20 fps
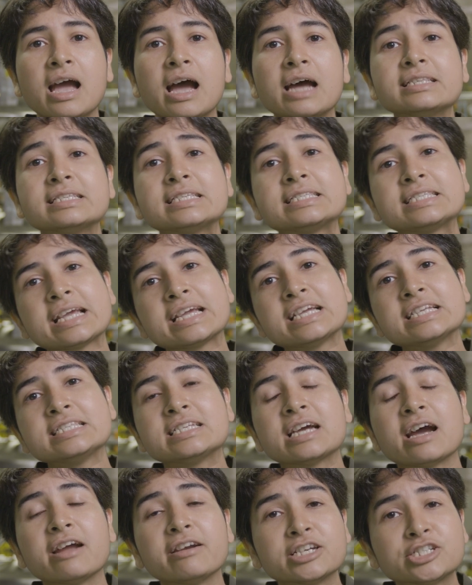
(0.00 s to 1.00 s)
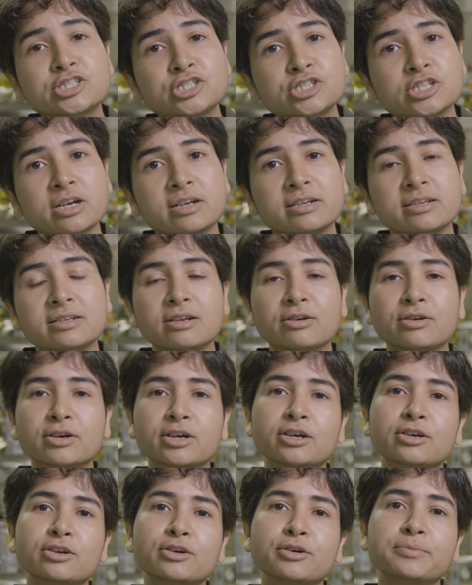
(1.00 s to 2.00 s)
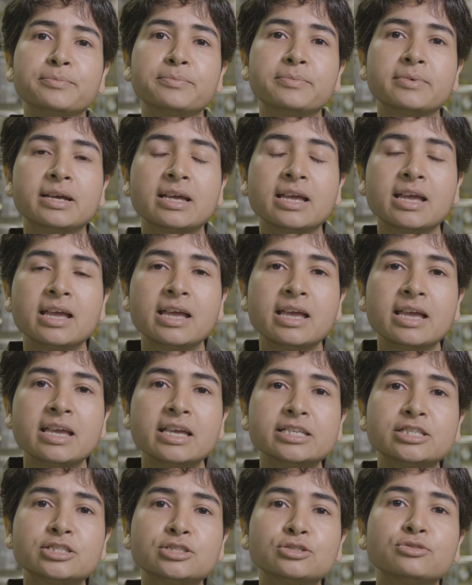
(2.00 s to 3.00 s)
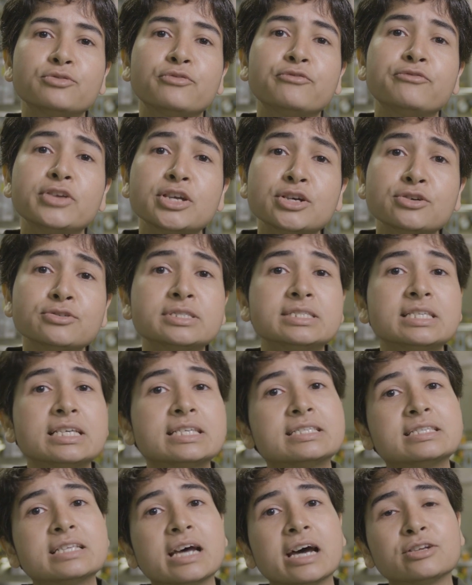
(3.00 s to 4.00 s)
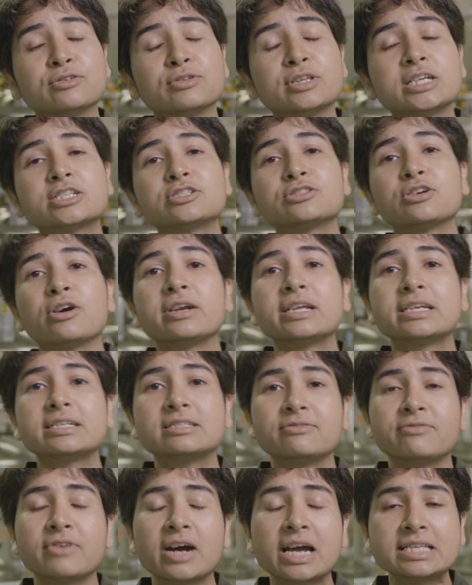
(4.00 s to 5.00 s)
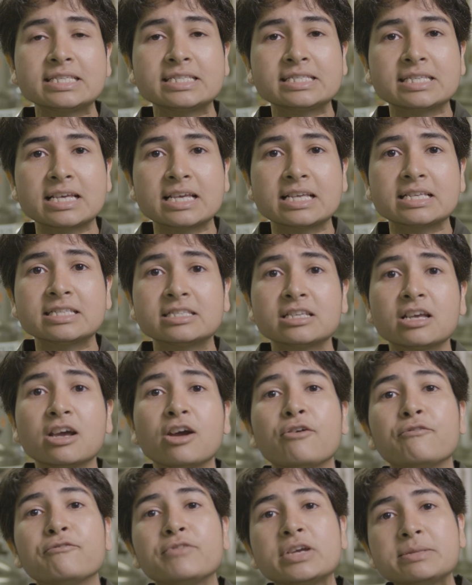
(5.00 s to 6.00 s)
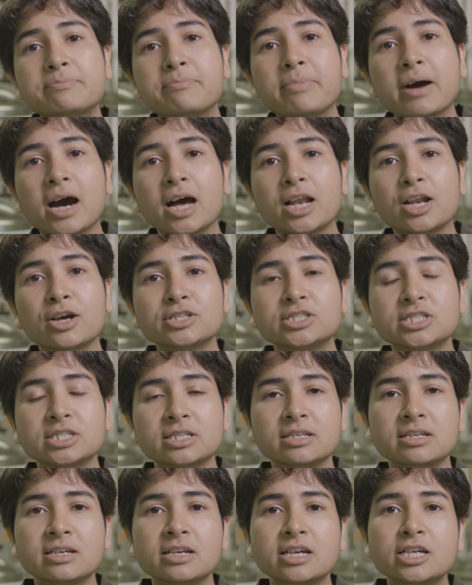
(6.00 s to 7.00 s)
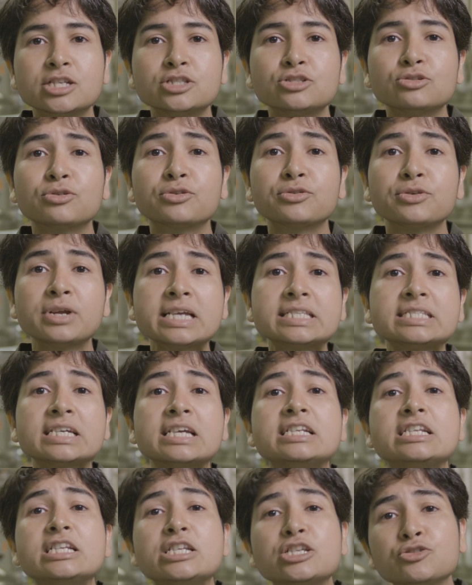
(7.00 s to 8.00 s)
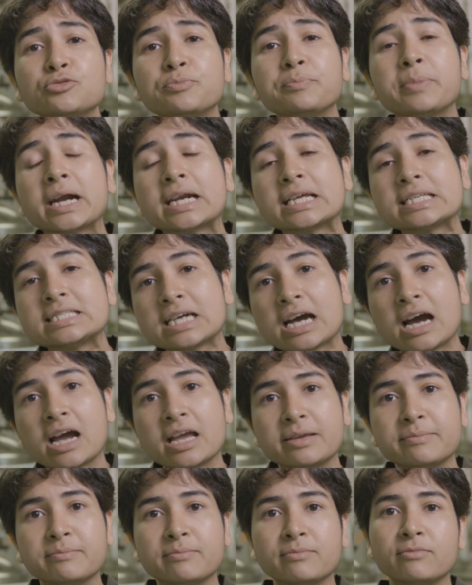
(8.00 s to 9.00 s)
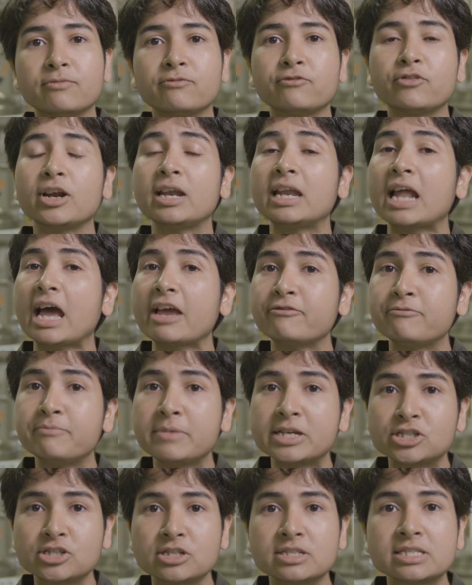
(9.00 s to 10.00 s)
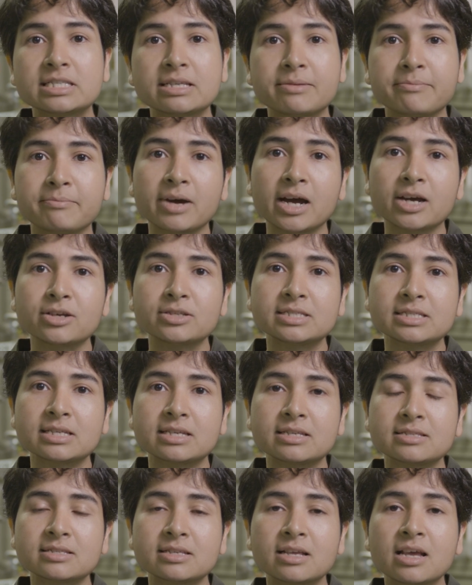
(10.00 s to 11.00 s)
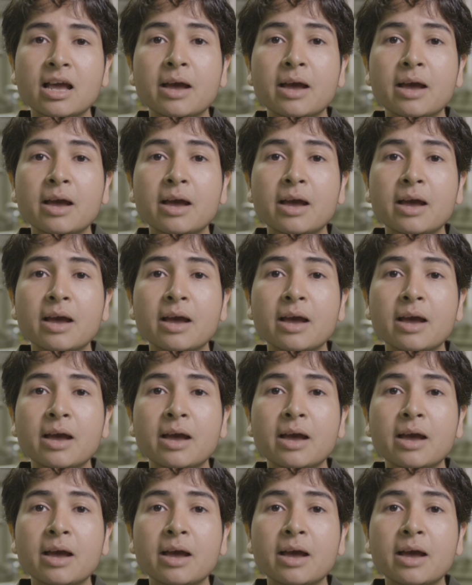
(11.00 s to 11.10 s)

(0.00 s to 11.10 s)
And the second direction in our group is to fuse these nanoelectronic devices with biology to create a new paradigm for life machine symbiosis